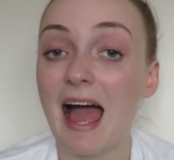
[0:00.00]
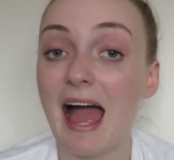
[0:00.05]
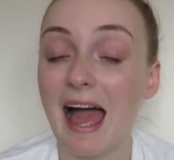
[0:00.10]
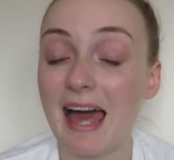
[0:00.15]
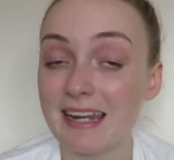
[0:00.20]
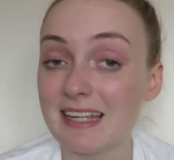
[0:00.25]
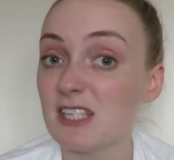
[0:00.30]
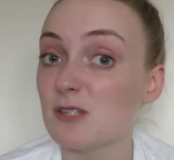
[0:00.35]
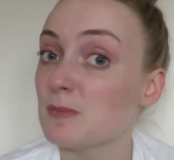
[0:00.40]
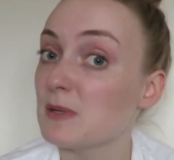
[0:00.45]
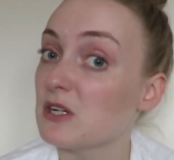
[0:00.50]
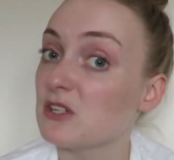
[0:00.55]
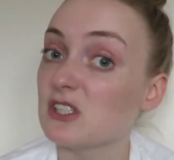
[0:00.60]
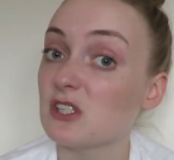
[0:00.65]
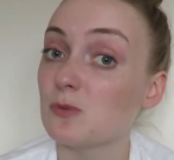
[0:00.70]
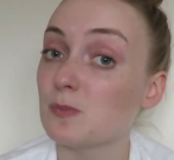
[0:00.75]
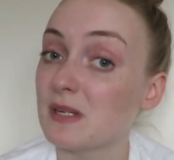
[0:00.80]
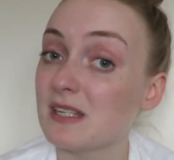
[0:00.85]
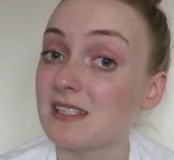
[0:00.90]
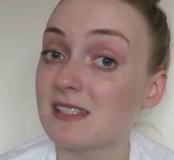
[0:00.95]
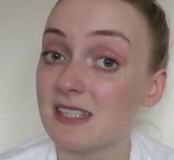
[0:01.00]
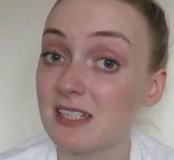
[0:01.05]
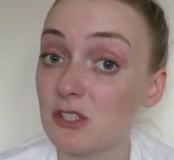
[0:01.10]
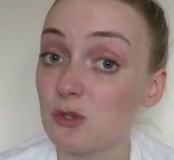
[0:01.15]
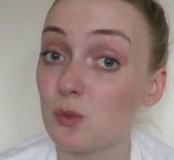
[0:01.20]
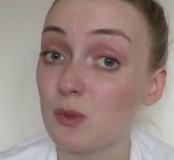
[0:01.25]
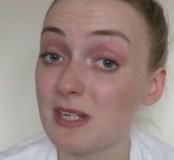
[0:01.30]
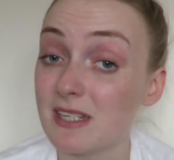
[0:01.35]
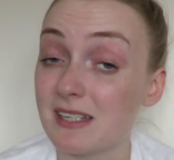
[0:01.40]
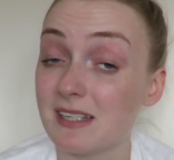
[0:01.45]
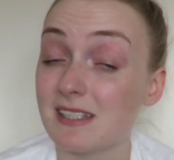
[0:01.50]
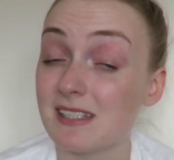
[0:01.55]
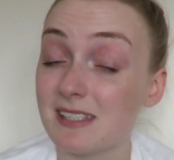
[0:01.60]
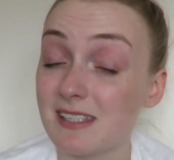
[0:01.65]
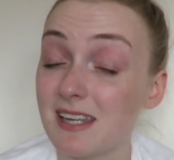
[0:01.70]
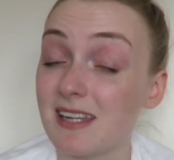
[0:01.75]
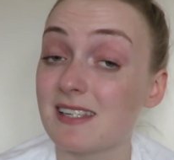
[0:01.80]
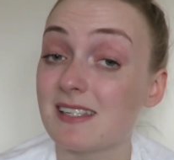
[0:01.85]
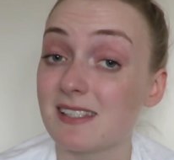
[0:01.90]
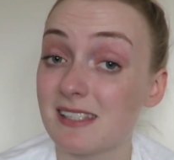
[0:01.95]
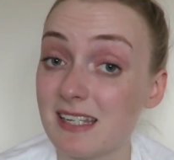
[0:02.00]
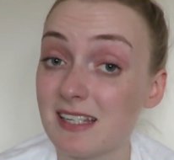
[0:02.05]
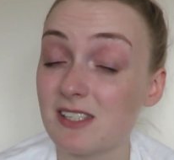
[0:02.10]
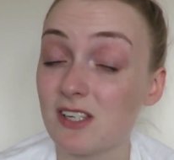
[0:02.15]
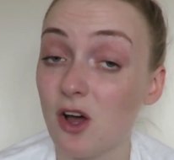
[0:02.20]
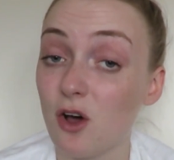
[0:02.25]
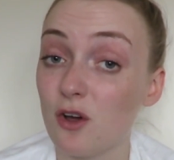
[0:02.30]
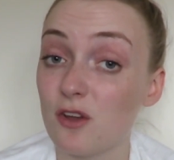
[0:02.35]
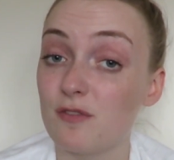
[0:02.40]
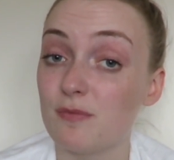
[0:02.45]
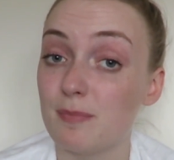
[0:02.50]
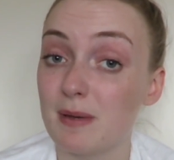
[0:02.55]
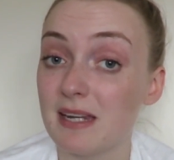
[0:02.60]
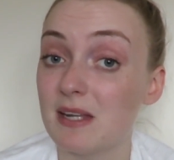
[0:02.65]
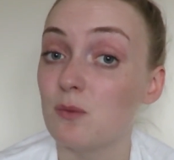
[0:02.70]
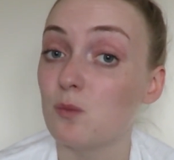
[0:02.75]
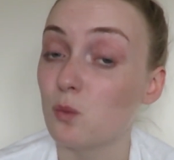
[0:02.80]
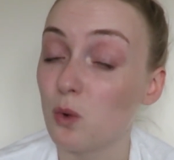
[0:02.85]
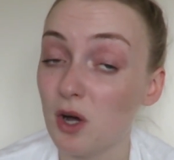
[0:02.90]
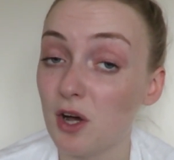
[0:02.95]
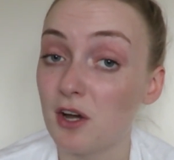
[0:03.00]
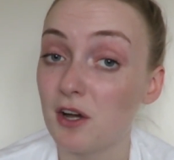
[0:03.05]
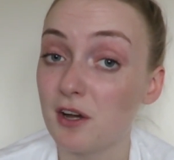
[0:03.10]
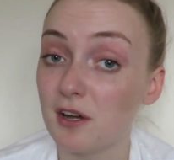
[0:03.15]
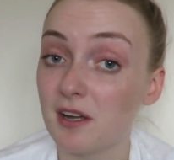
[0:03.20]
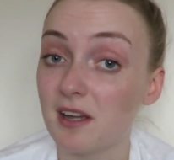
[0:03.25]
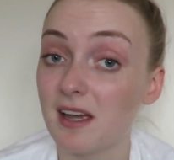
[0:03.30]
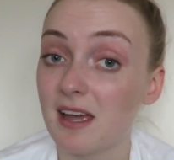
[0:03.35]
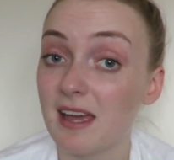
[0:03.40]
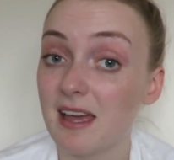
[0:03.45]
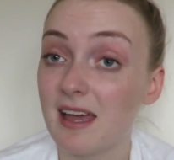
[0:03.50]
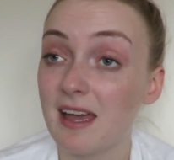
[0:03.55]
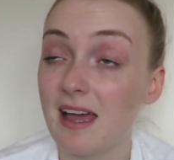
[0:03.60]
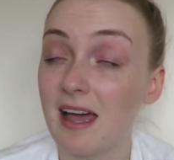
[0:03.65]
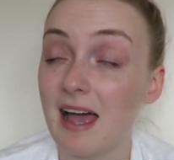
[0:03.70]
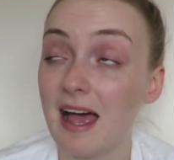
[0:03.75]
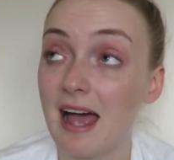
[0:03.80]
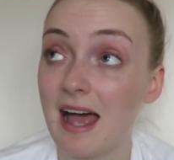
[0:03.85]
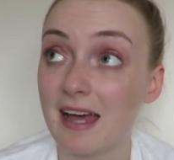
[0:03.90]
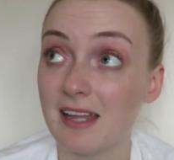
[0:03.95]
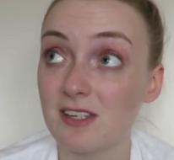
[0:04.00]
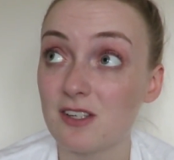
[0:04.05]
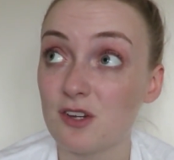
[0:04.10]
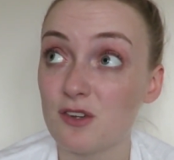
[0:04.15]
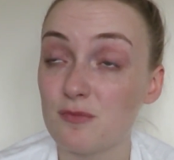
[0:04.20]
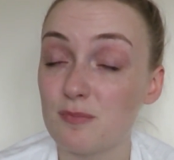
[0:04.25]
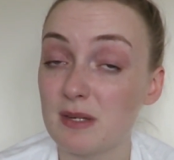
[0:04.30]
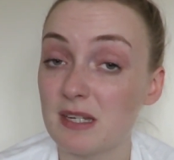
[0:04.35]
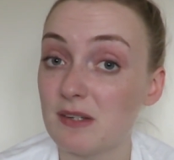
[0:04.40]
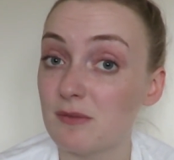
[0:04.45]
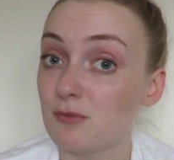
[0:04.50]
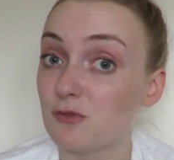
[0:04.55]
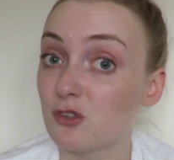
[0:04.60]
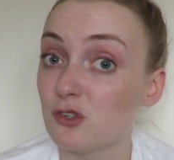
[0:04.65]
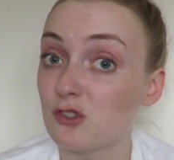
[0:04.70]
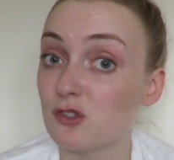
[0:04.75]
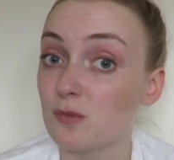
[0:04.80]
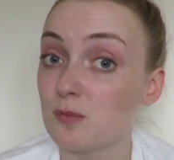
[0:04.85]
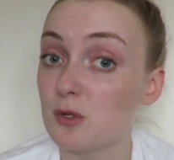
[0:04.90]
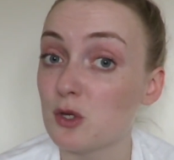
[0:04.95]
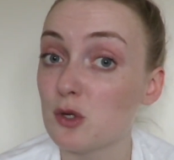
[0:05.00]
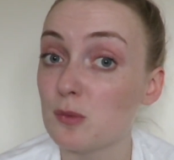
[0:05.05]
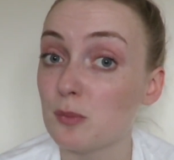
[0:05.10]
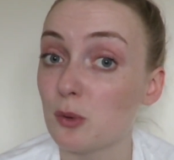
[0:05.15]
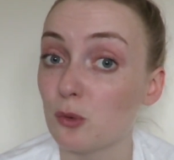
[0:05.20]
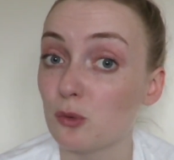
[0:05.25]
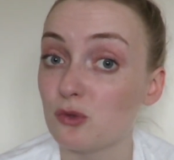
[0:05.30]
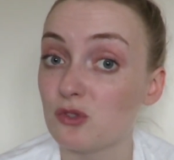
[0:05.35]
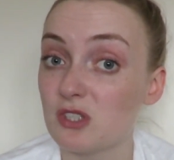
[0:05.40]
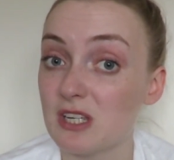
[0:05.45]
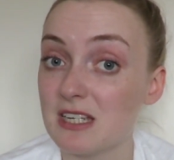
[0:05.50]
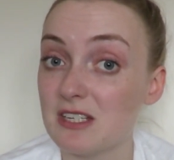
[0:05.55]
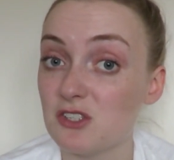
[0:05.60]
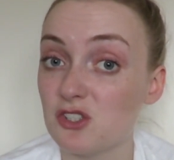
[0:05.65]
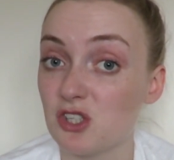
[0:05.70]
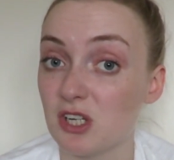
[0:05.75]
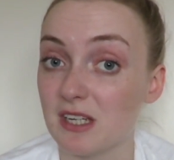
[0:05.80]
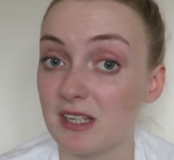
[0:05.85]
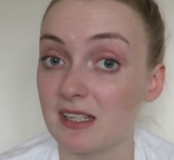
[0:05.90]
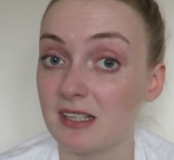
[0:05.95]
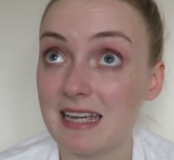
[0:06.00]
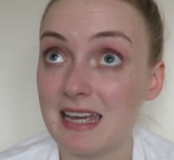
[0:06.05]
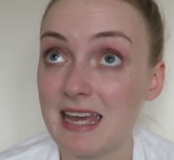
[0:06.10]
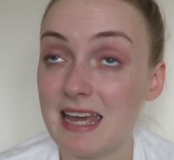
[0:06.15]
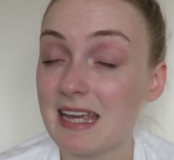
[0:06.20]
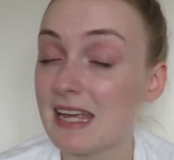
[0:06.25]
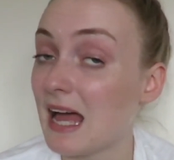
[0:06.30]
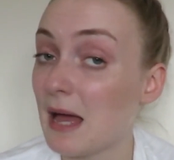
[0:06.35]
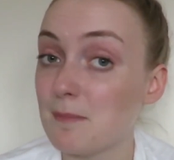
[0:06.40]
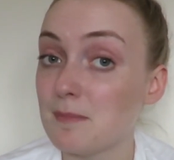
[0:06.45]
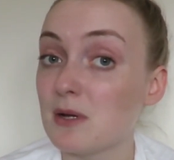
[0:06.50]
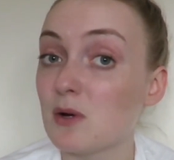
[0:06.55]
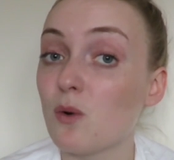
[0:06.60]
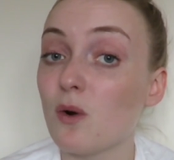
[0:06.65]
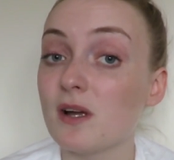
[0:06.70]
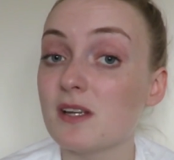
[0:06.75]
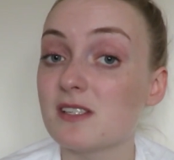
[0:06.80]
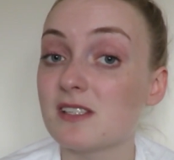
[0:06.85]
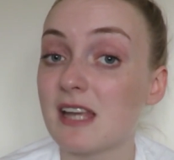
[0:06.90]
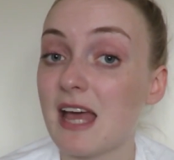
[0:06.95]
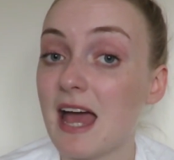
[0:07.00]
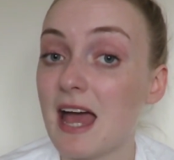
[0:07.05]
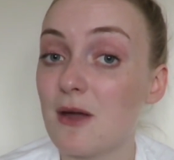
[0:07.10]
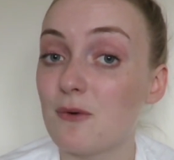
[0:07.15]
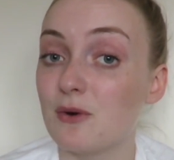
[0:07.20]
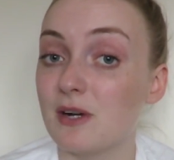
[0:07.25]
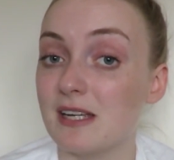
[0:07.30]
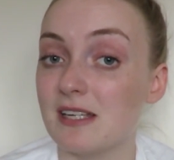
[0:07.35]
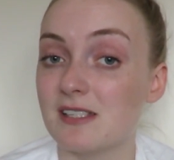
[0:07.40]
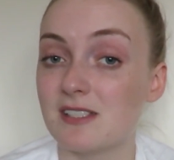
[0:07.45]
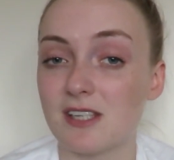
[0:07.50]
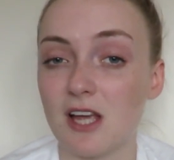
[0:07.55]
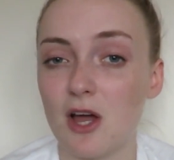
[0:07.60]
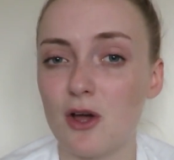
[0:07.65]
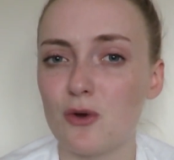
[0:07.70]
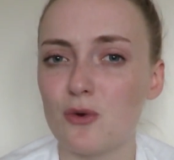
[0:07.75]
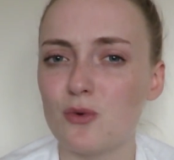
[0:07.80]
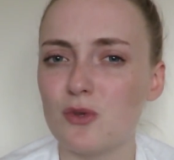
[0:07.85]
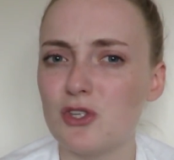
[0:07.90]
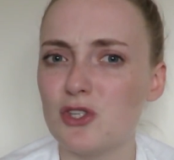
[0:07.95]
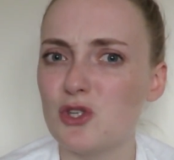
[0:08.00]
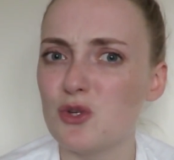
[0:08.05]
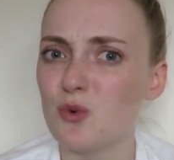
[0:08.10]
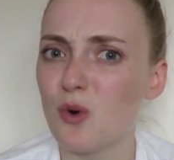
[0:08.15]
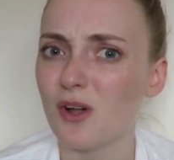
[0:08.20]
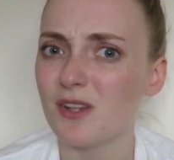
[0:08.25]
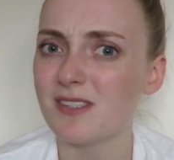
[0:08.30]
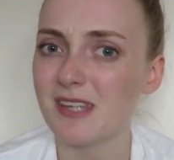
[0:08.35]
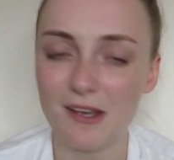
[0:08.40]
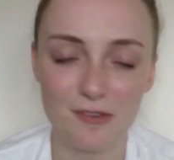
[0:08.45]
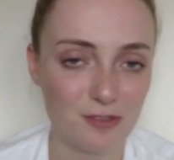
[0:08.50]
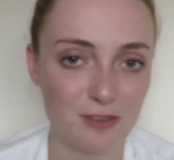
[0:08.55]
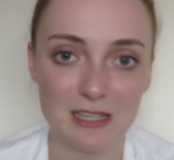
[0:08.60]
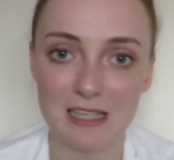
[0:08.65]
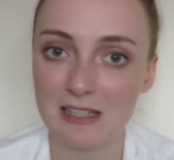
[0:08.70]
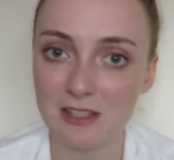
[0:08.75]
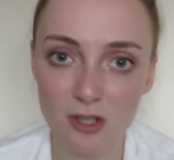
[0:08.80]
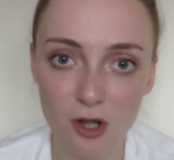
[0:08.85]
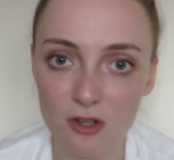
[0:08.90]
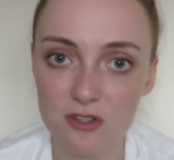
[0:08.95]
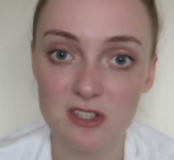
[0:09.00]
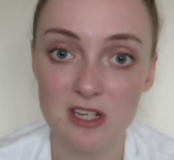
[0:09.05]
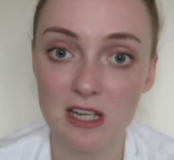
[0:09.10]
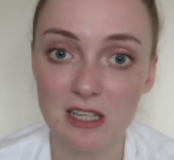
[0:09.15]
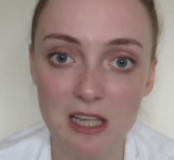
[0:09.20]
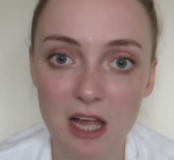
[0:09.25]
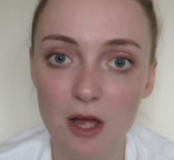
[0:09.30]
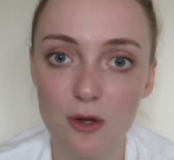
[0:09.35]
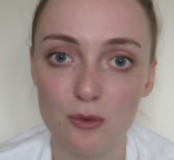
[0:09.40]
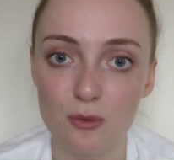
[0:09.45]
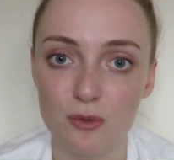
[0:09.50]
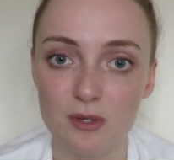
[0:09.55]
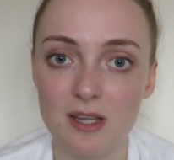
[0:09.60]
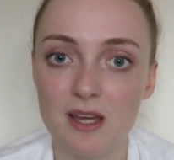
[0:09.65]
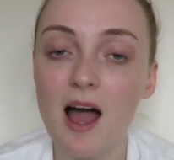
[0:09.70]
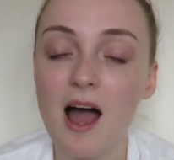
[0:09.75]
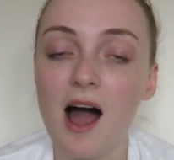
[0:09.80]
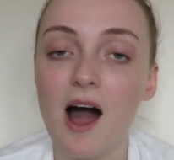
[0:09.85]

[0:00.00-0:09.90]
And it's because it's been 6 weeks since I've been in work and I've been in front of pupils teaching. It can be quite scary, so you are definitely not alone.